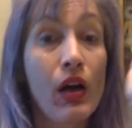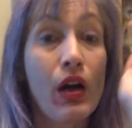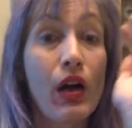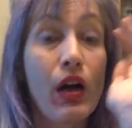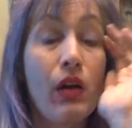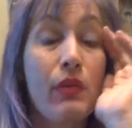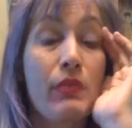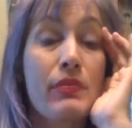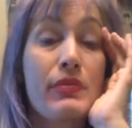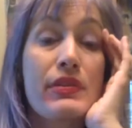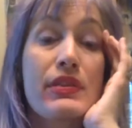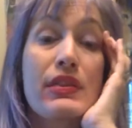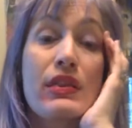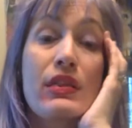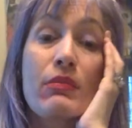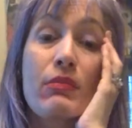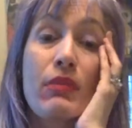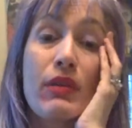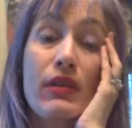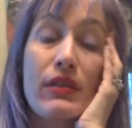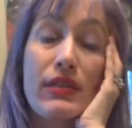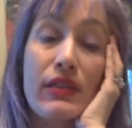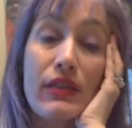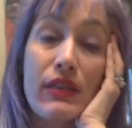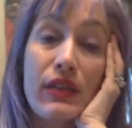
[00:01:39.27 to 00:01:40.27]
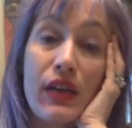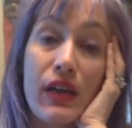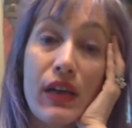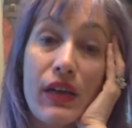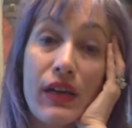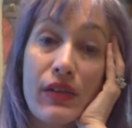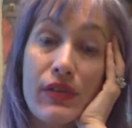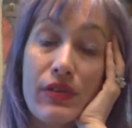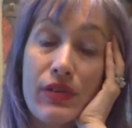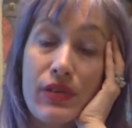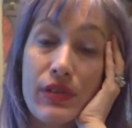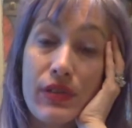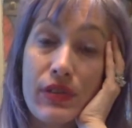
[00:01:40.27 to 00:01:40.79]
I'm seeing my
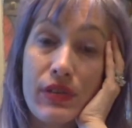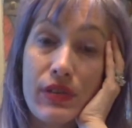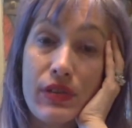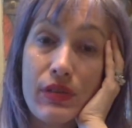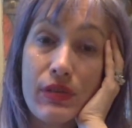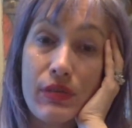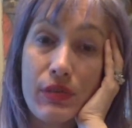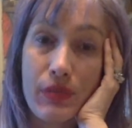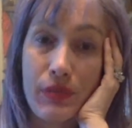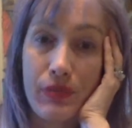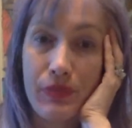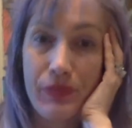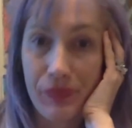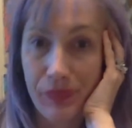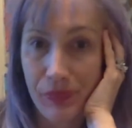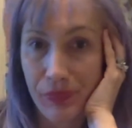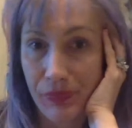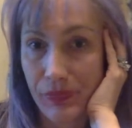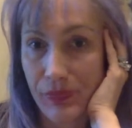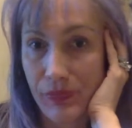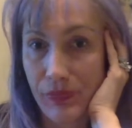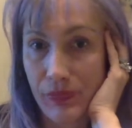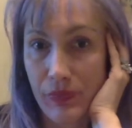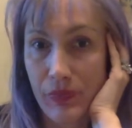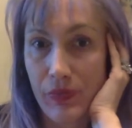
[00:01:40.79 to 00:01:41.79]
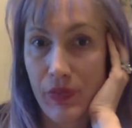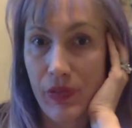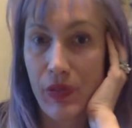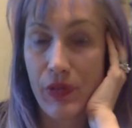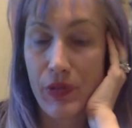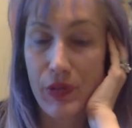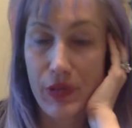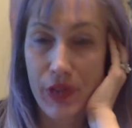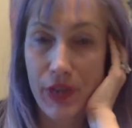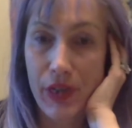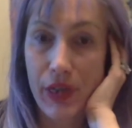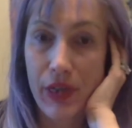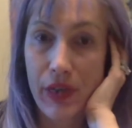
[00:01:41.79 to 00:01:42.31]
psychiatrist, well,
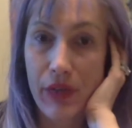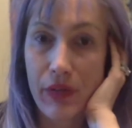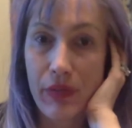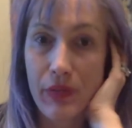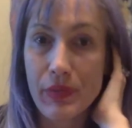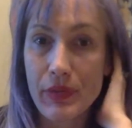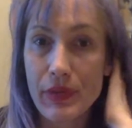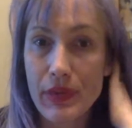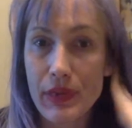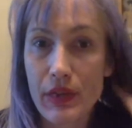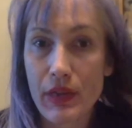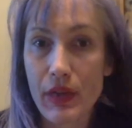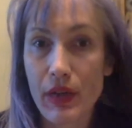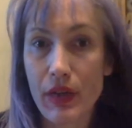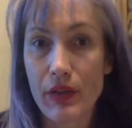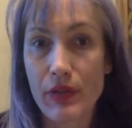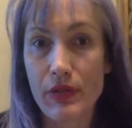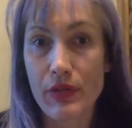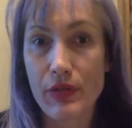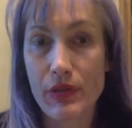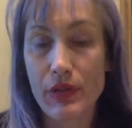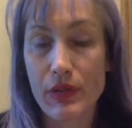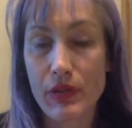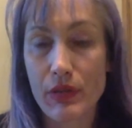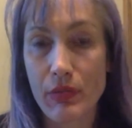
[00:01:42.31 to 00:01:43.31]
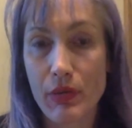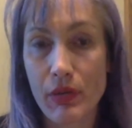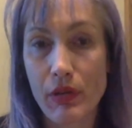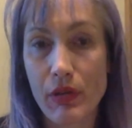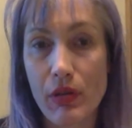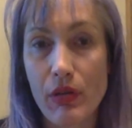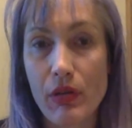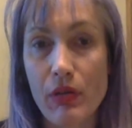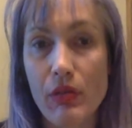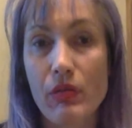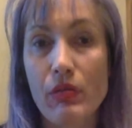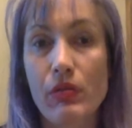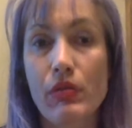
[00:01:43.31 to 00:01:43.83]
phone chatting with my psychiatrist
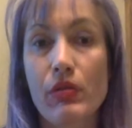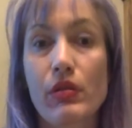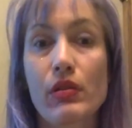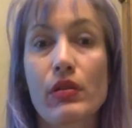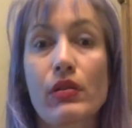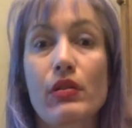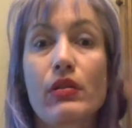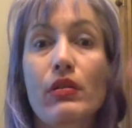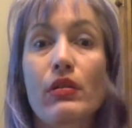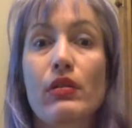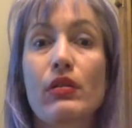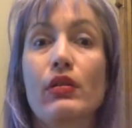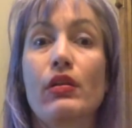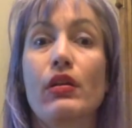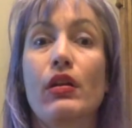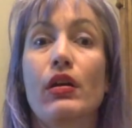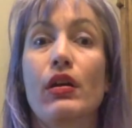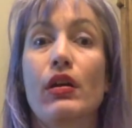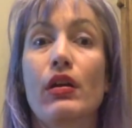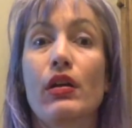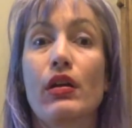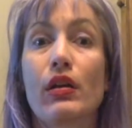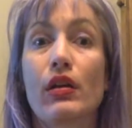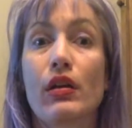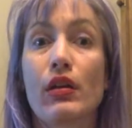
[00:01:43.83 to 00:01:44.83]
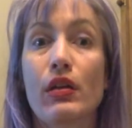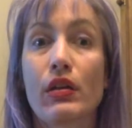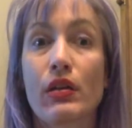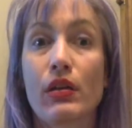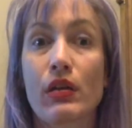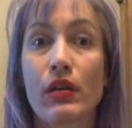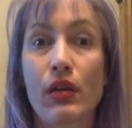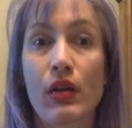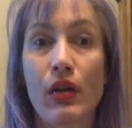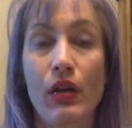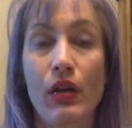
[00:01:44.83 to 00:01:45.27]
tomorrow. Yay.